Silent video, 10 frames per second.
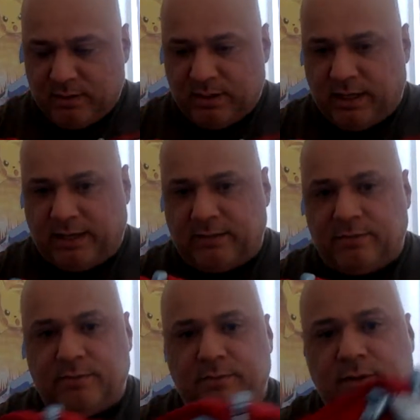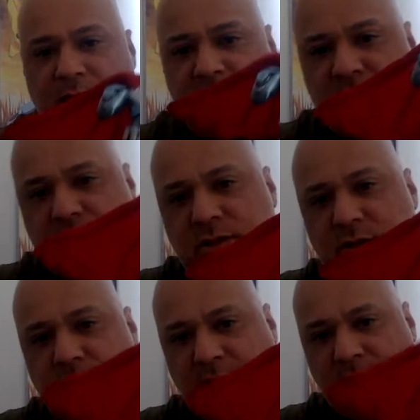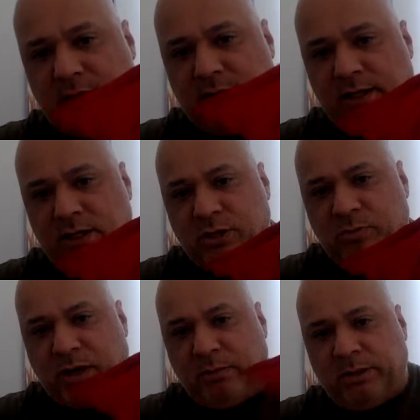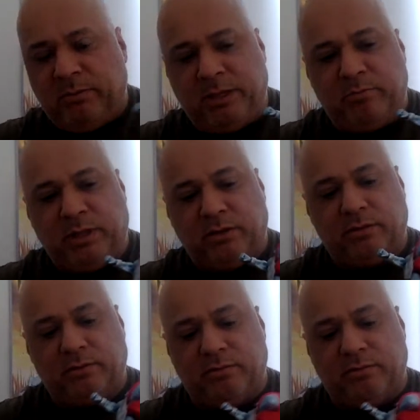Like he should probably be built.